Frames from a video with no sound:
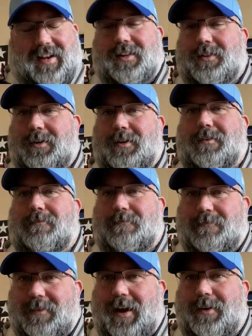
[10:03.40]
it look
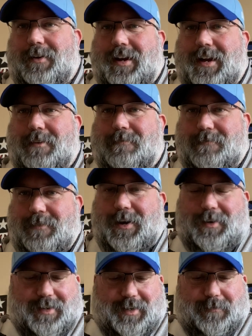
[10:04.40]
very,
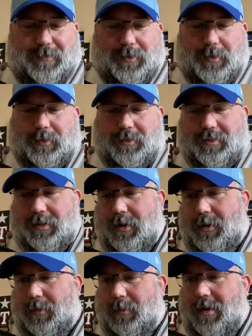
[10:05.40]
very difficult.
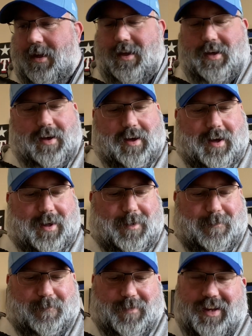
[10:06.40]
So,
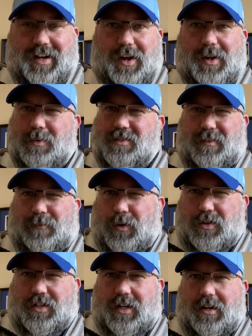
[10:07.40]
um, you know, it was the
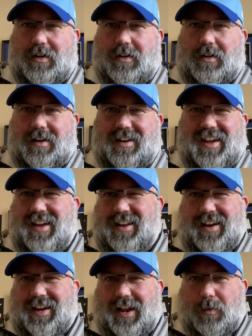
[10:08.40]
first year, and
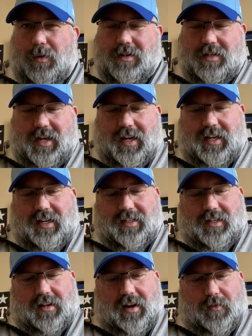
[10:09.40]
I kind of wanted to take it easy
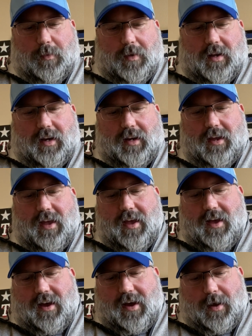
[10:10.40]
on everybody.
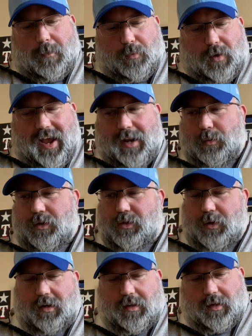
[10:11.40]
Uh, Brad was
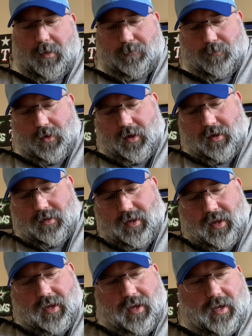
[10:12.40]
struggling up front,
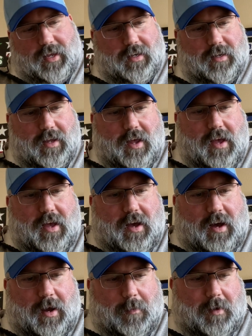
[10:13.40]
and
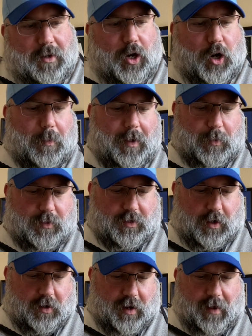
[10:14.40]
um, Kirby was
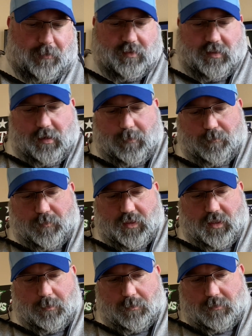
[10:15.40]
starting to have some
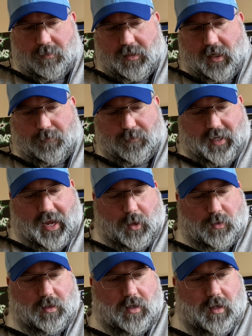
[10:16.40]
some self
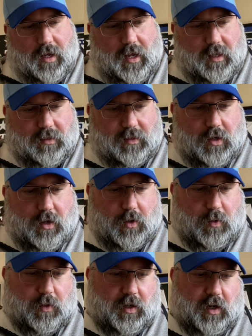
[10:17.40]
doubt. And
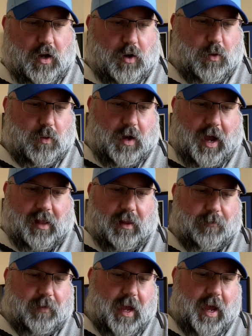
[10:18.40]
so, you know, I
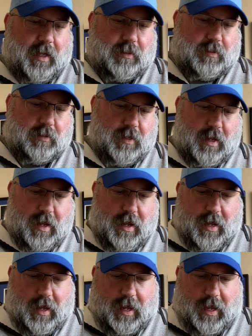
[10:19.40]
love cats.
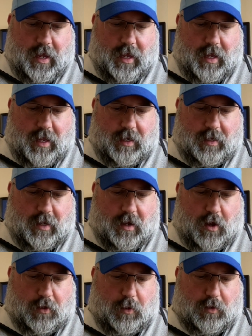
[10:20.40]
And uh,
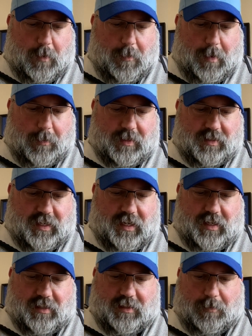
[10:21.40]
although they make me
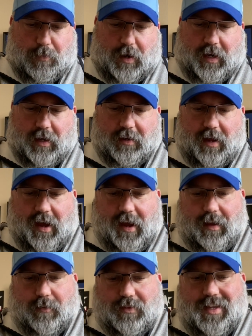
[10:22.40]
sneeze and break out into
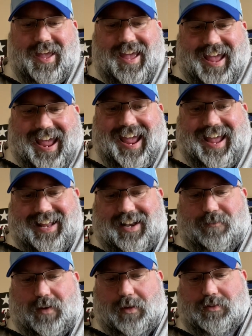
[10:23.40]
hives, and
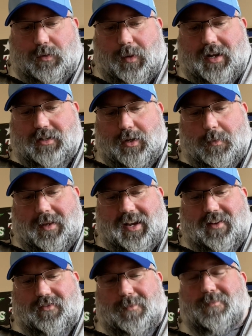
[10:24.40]
if I was around too many
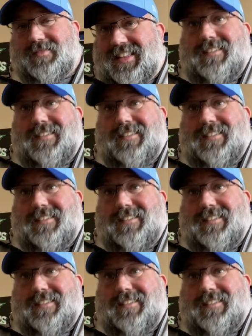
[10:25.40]
of them,